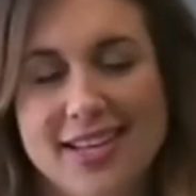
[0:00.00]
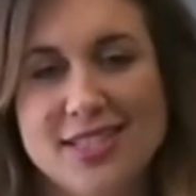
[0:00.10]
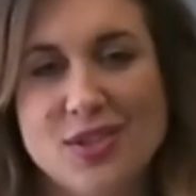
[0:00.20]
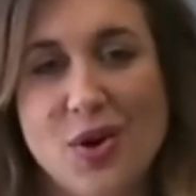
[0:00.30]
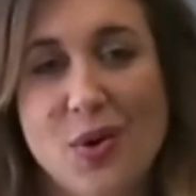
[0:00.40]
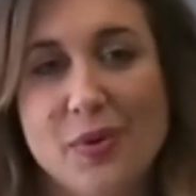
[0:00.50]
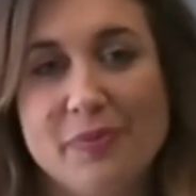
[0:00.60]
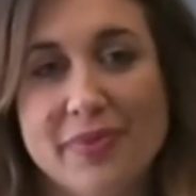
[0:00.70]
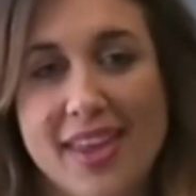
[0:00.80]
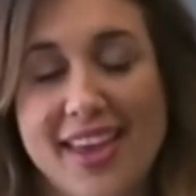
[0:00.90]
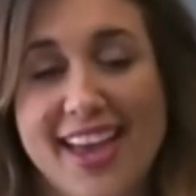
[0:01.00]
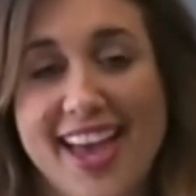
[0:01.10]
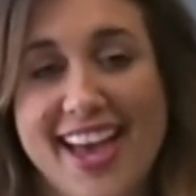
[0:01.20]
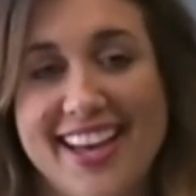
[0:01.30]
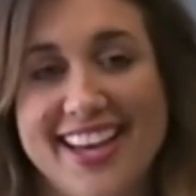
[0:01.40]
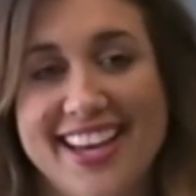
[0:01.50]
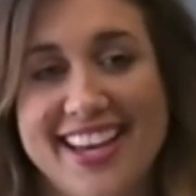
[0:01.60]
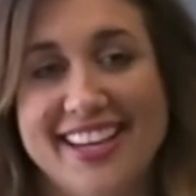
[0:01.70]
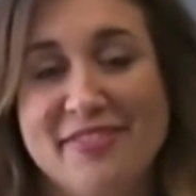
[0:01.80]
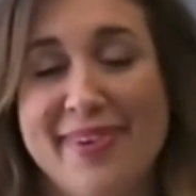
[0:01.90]
So
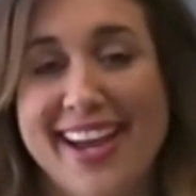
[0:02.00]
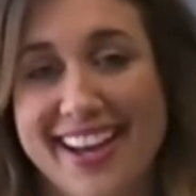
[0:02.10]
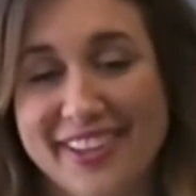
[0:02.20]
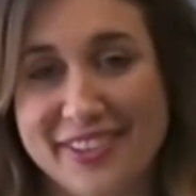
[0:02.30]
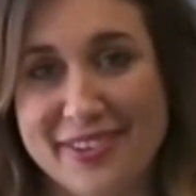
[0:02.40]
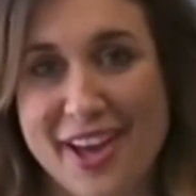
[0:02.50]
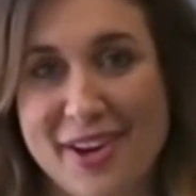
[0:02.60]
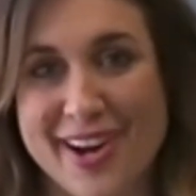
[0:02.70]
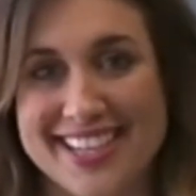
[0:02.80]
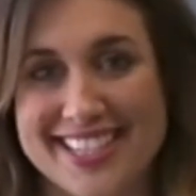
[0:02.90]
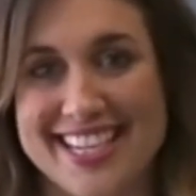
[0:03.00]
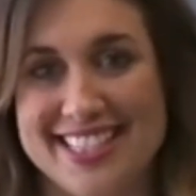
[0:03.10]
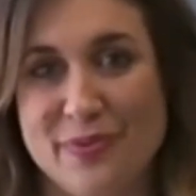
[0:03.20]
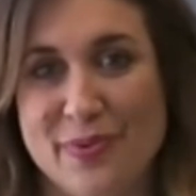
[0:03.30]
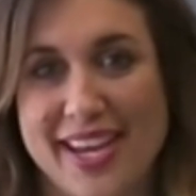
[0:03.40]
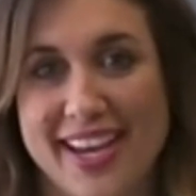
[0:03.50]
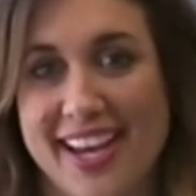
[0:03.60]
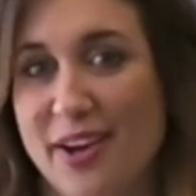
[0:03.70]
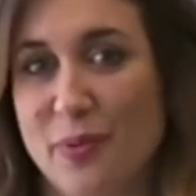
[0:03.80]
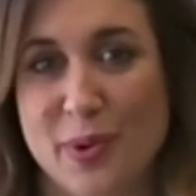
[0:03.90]
in my elder law practice,
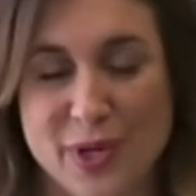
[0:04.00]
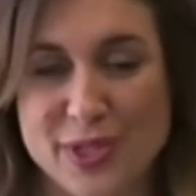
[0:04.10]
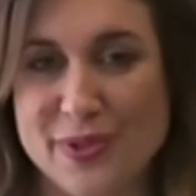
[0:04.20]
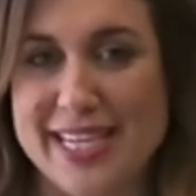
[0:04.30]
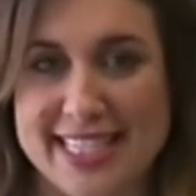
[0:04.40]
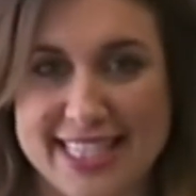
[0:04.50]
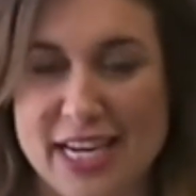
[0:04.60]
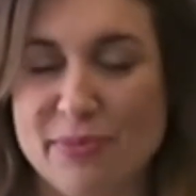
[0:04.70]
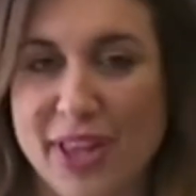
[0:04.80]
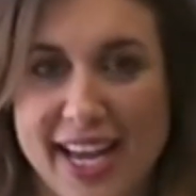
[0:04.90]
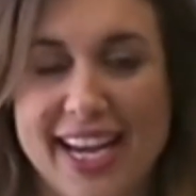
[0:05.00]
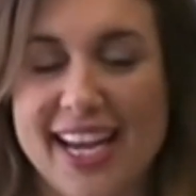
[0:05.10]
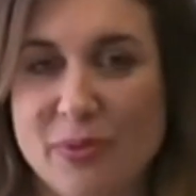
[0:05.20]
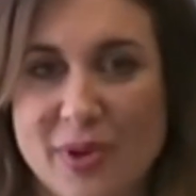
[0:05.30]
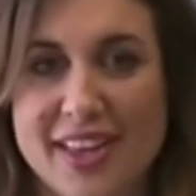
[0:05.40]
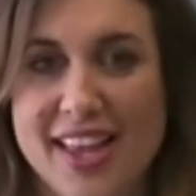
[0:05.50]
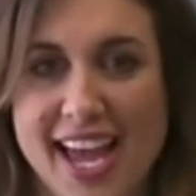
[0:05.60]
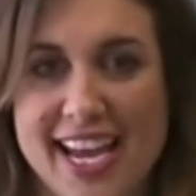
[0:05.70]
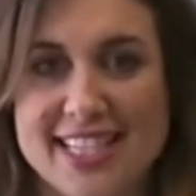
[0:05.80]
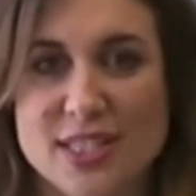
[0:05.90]
when we're doing estate planning with
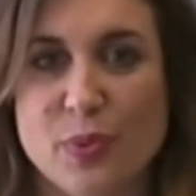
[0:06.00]
clients,